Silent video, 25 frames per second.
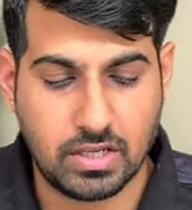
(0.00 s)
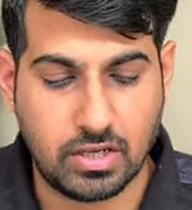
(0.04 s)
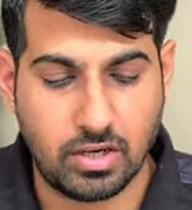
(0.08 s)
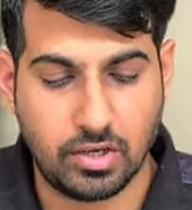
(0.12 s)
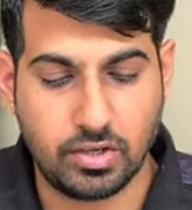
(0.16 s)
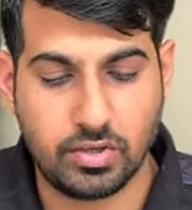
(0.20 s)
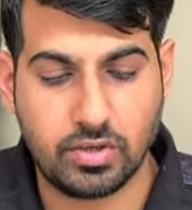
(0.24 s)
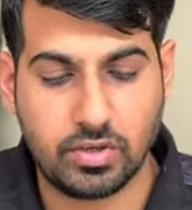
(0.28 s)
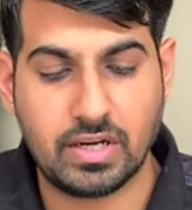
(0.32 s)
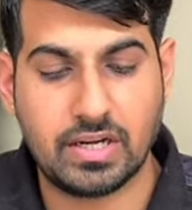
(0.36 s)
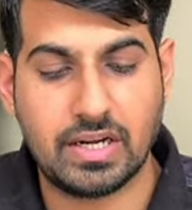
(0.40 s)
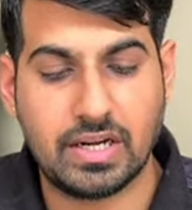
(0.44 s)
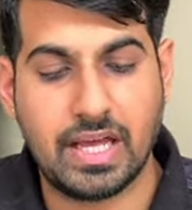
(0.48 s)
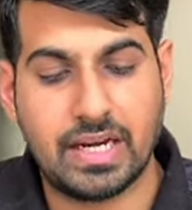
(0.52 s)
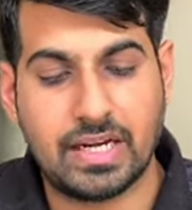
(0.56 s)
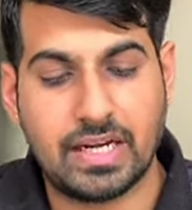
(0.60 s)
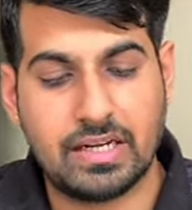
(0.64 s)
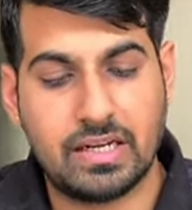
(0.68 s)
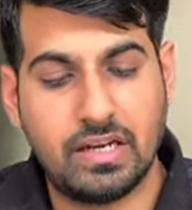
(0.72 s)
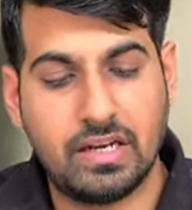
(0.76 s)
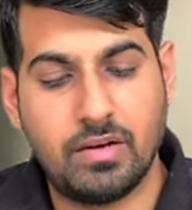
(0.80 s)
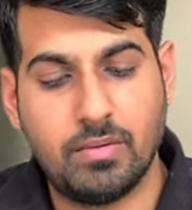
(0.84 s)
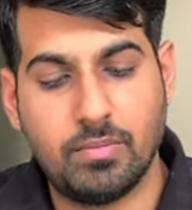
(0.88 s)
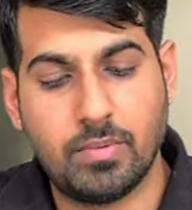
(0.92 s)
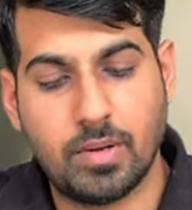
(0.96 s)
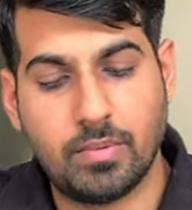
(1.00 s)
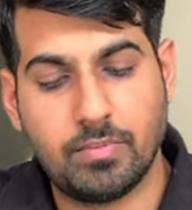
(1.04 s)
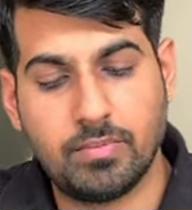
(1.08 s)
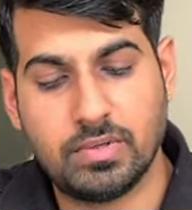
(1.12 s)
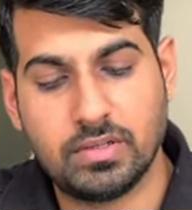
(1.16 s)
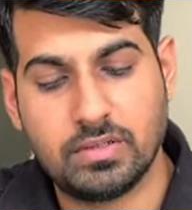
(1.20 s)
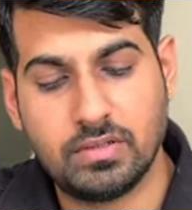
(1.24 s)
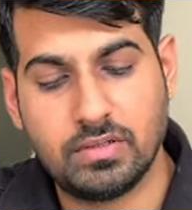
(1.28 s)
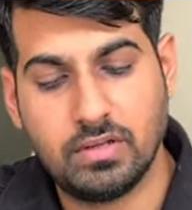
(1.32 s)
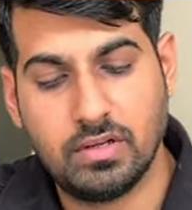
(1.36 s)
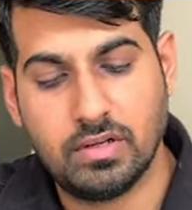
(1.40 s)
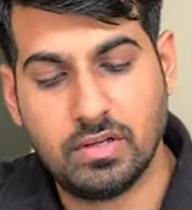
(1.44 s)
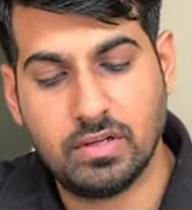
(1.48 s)
Or you can directly
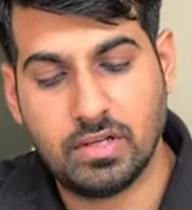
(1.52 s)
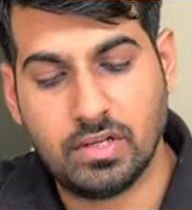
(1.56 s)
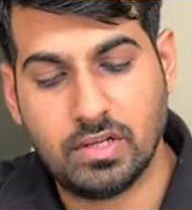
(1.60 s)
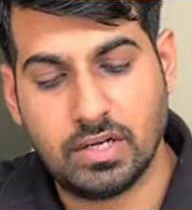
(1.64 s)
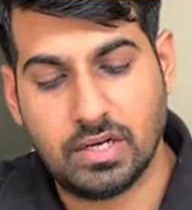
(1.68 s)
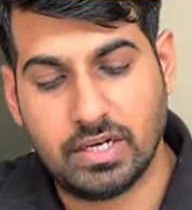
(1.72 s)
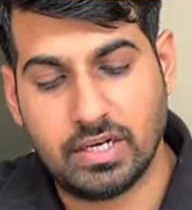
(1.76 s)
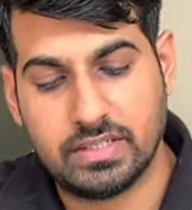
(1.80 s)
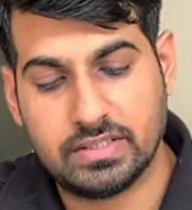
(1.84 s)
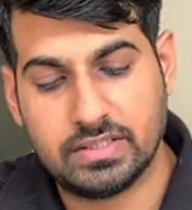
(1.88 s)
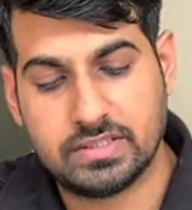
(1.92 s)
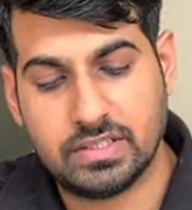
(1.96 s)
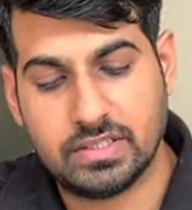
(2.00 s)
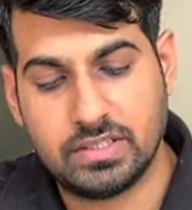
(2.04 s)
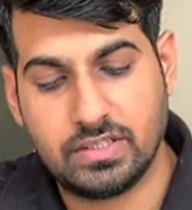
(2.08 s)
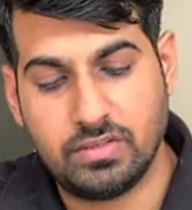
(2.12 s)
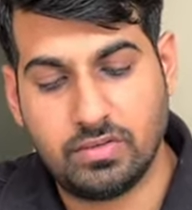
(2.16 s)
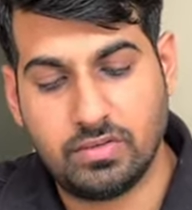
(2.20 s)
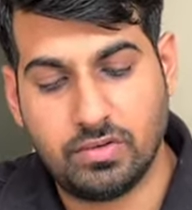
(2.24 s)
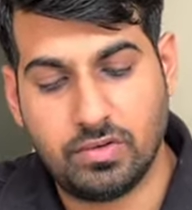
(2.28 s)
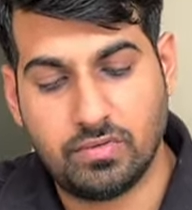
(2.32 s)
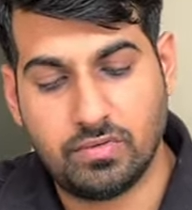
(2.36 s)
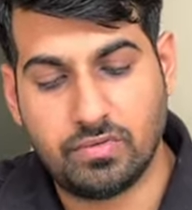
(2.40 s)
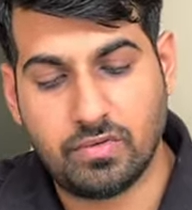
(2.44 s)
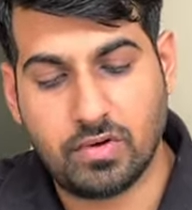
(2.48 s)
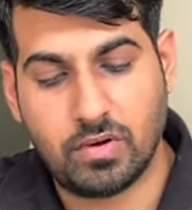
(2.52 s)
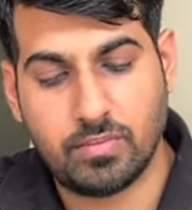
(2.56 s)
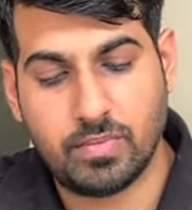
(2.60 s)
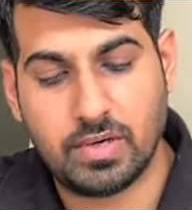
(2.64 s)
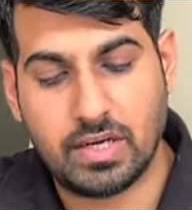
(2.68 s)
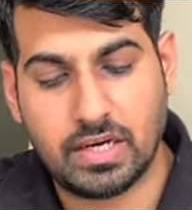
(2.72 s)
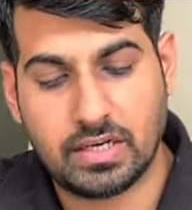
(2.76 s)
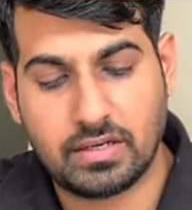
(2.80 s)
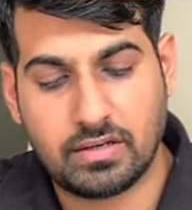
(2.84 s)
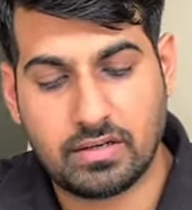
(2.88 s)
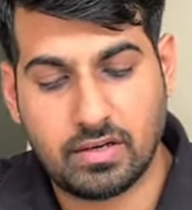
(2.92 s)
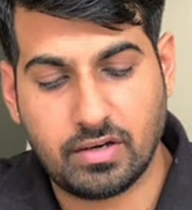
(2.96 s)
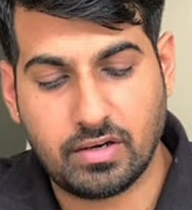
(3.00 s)
remember, it is a uniform
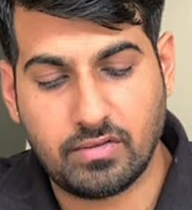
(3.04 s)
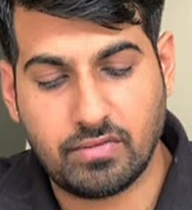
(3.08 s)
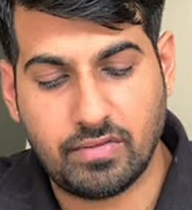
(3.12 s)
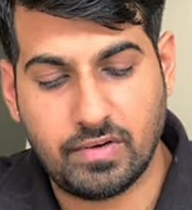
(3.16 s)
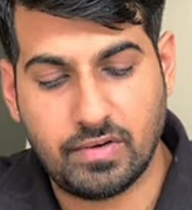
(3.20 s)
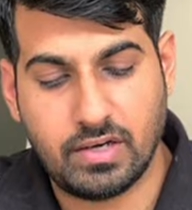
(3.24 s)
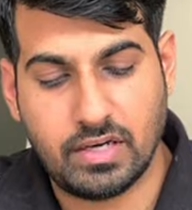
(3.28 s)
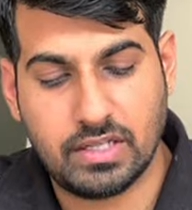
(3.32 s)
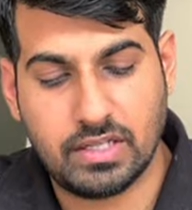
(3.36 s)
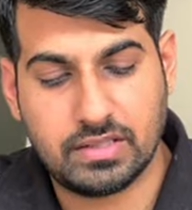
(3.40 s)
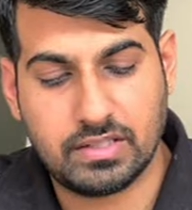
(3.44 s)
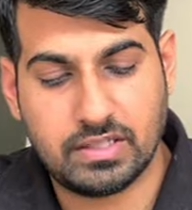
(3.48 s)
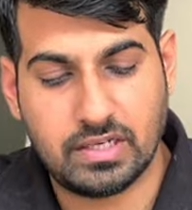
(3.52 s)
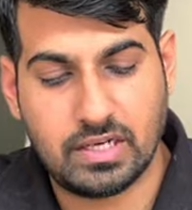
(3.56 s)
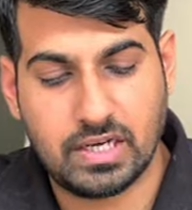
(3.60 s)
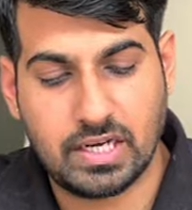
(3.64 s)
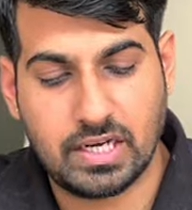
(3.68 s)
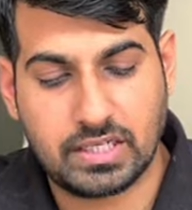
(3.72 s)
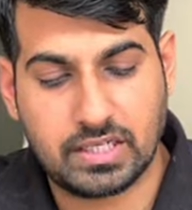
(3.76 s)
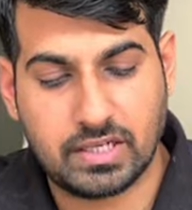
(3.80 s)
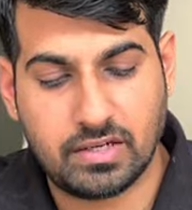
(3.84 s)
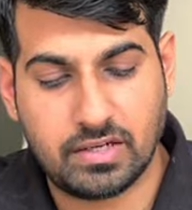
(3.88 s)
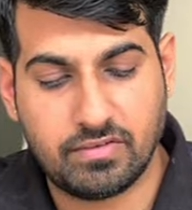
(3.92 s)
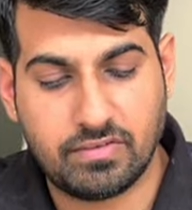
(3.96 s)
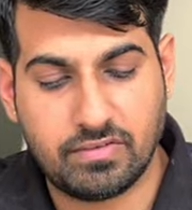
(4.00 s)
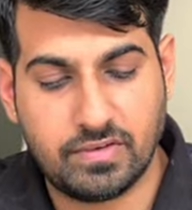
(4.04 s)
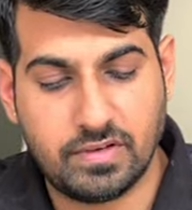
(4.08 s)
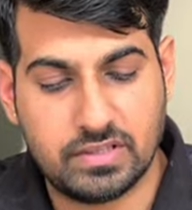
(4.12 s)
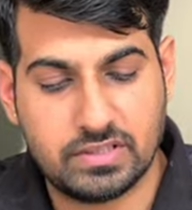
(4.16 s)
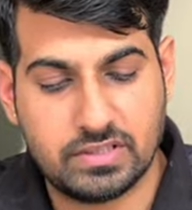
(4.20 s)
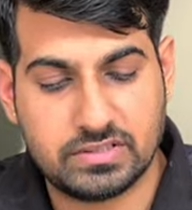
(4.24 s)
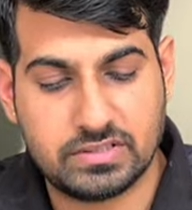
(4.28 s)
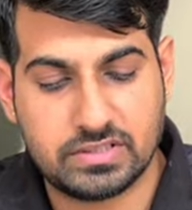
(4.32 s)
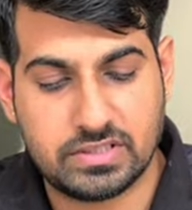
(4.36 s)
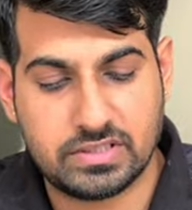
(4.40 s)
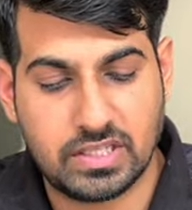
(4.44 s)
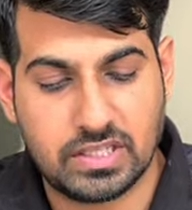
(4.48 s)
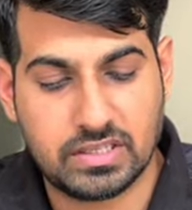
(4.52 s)
electric field and the electric field
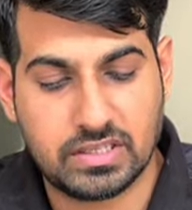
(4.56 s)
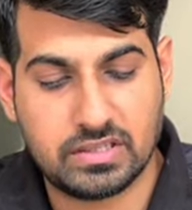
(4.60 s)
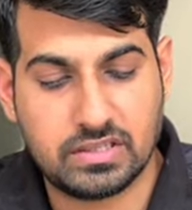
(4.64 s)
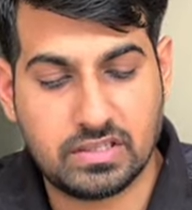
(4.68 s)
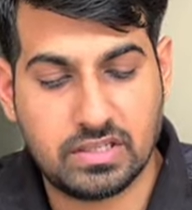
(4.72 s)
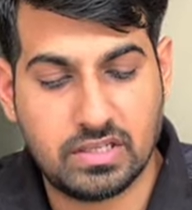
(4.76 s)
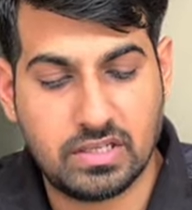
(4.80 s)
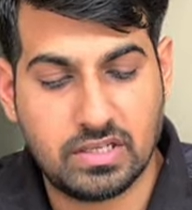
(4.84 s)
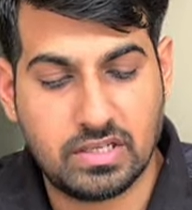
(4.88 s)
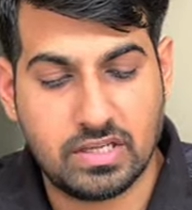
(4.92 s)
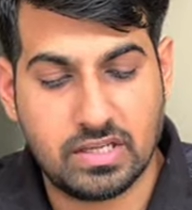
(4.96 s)
strength